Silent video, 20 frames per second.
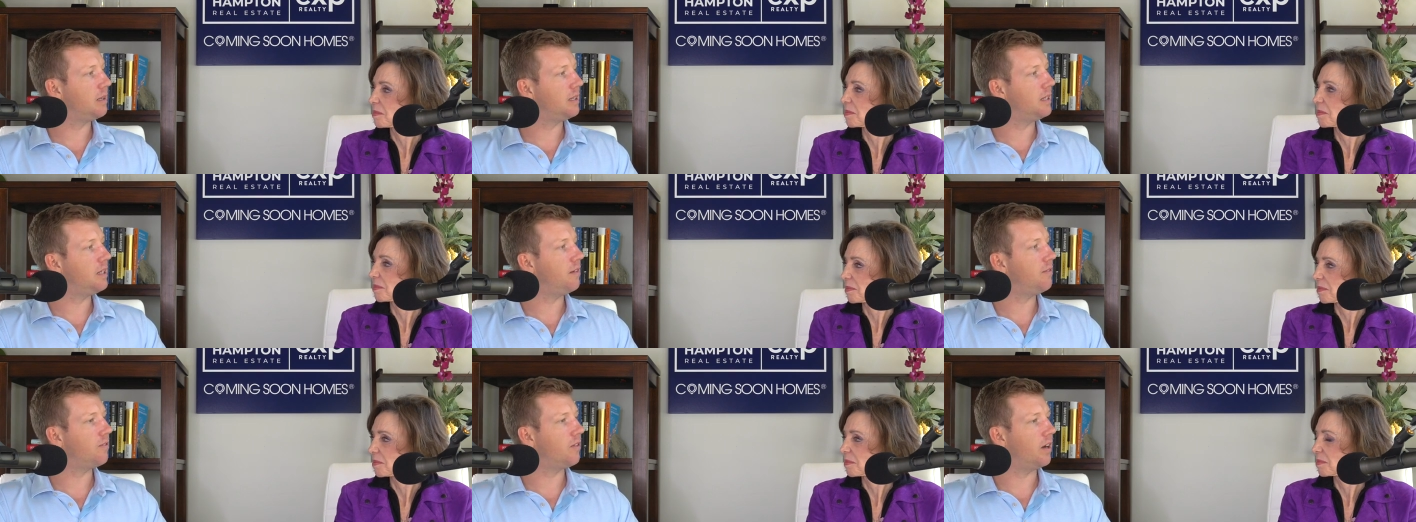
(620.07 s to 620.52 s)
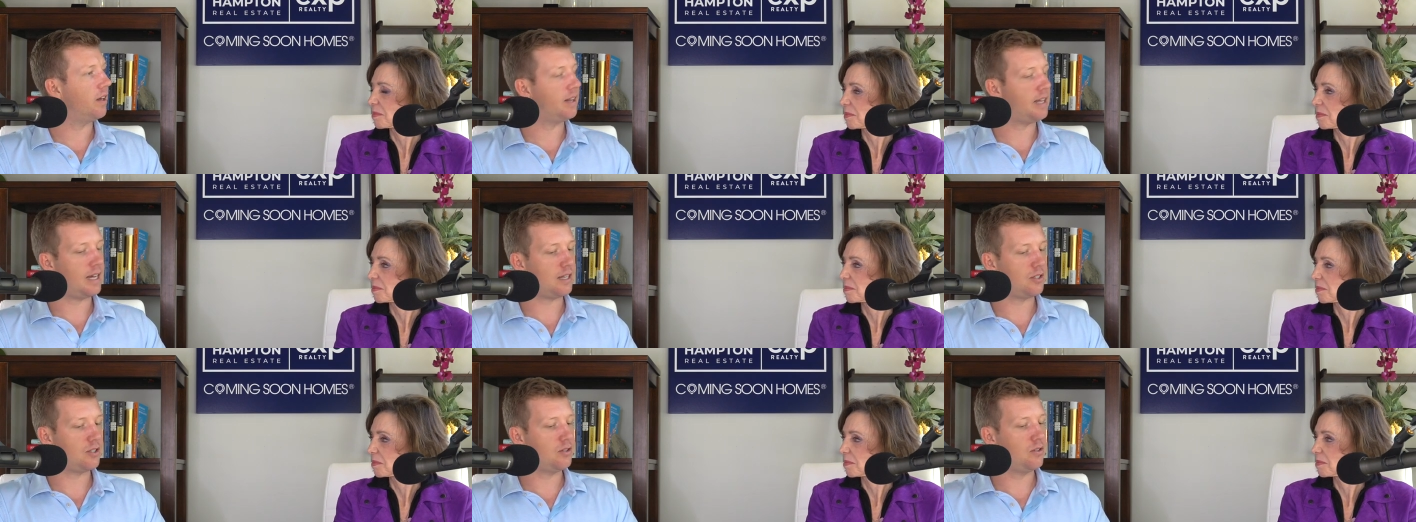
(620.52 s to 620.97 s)
Speaker 1: different.
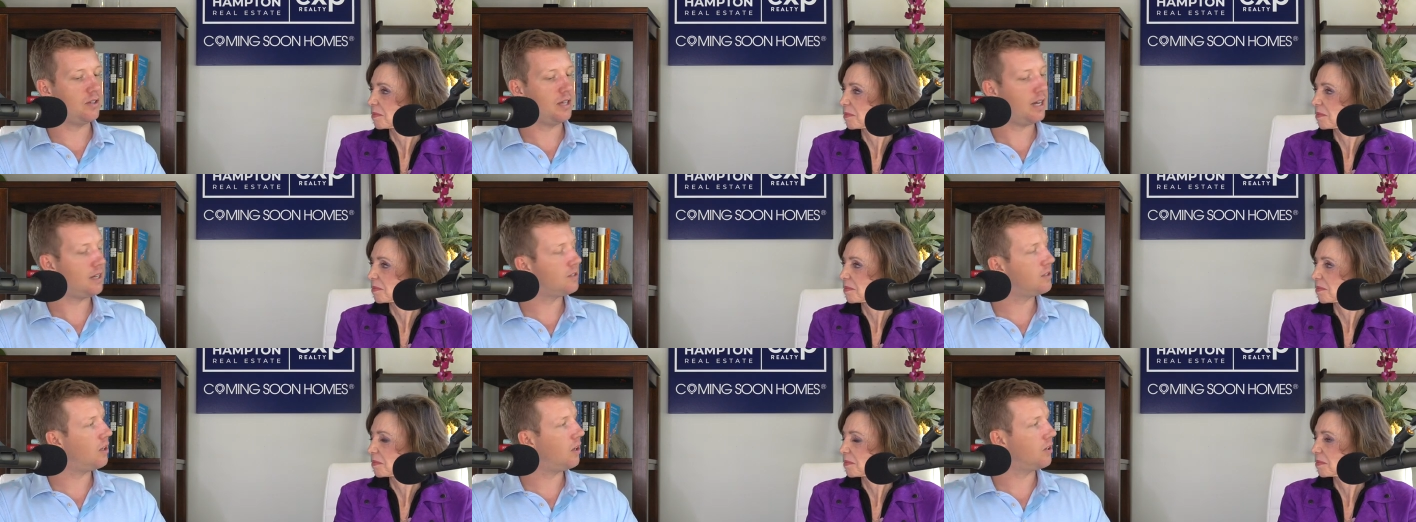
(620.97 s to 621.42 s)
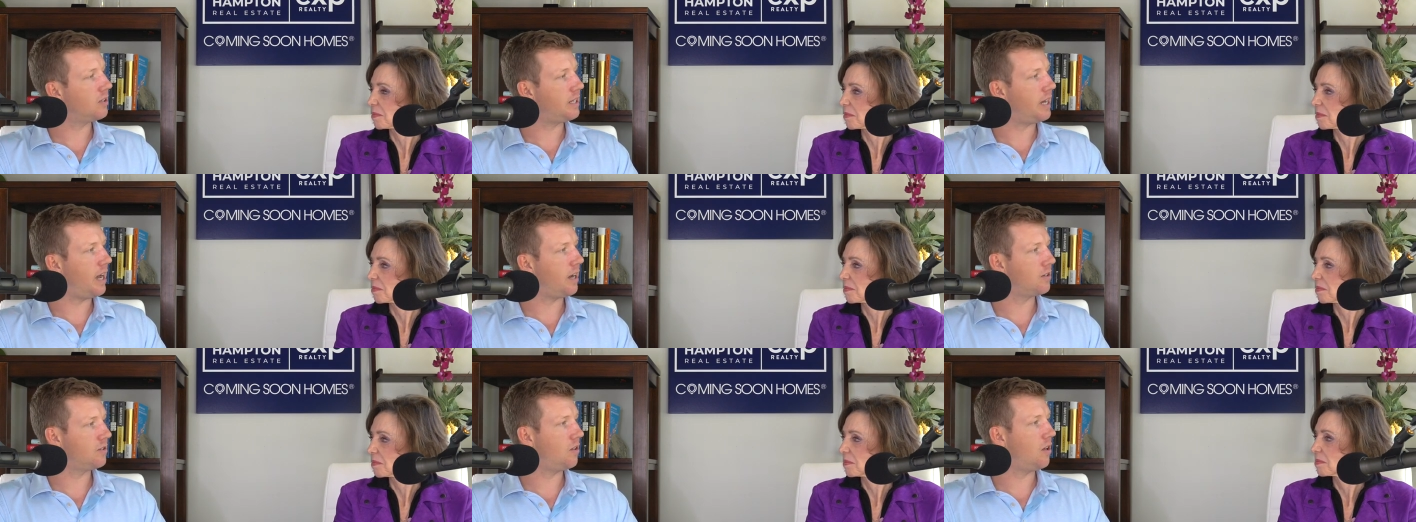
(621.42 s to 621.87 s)
That two thousand dollar
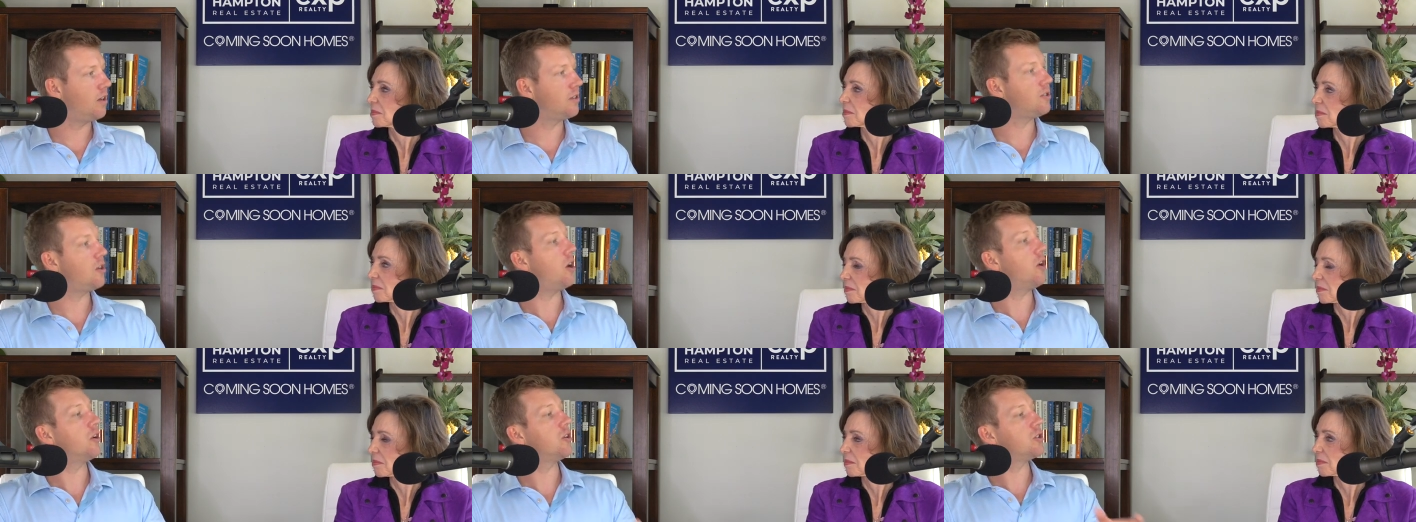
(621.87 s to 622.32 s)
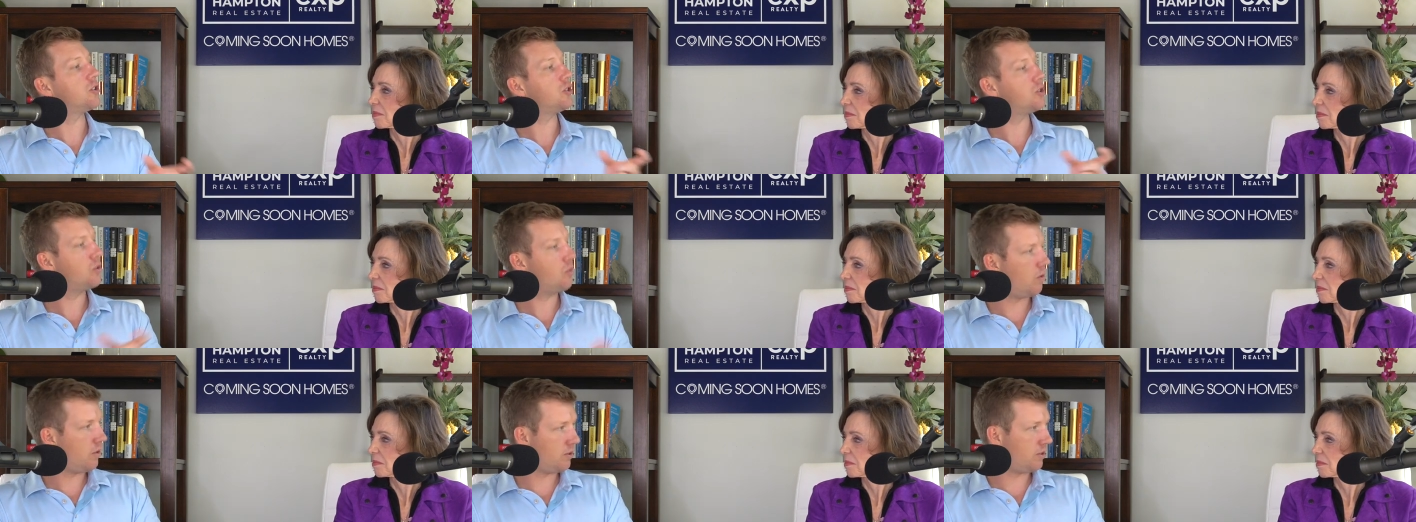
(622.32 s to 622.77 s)
tax loss on a
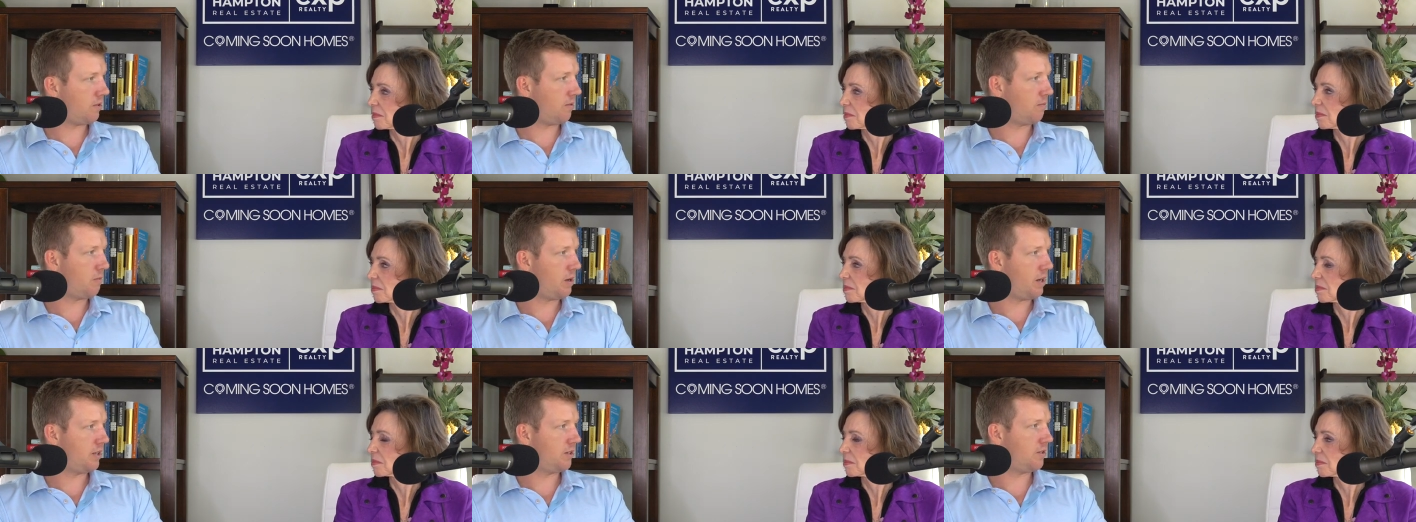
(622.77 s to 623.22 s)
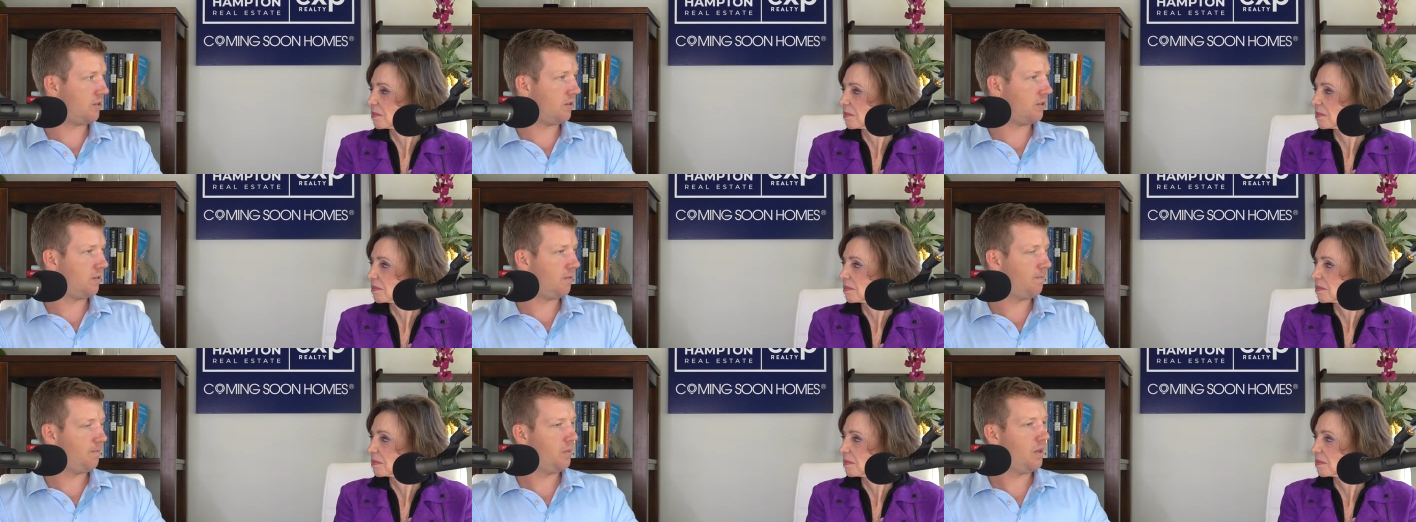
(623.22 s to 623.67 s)
short-term
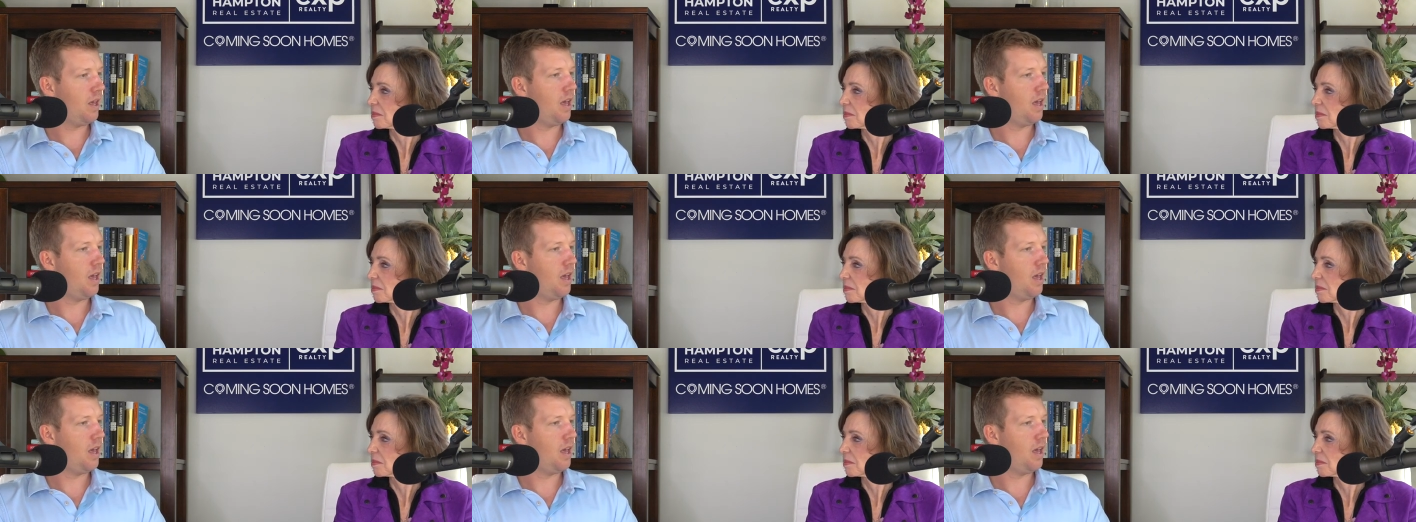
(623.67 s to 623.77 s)
rental,